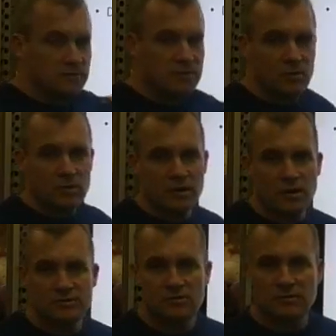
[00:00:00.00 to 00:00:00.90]
networking
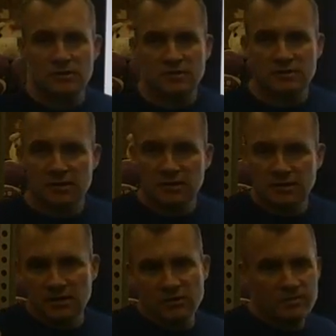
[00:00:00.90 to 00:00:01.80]
opportunities
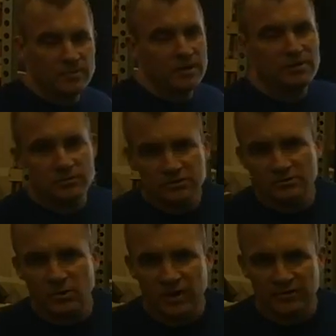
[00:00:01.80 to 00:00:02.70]
that your competitor is
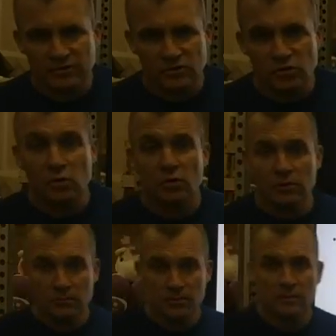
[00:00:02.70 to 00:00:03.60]
going after your
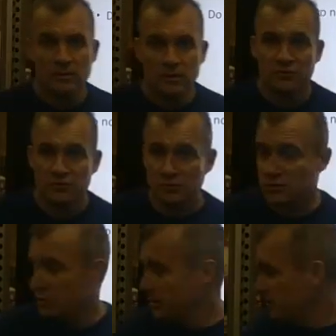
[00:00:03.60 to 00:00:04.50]

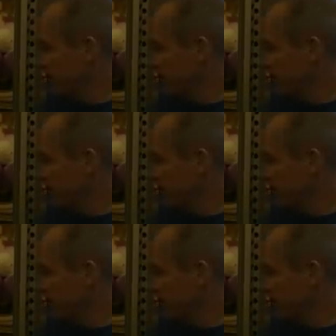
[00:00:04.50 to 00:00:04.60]
customers with.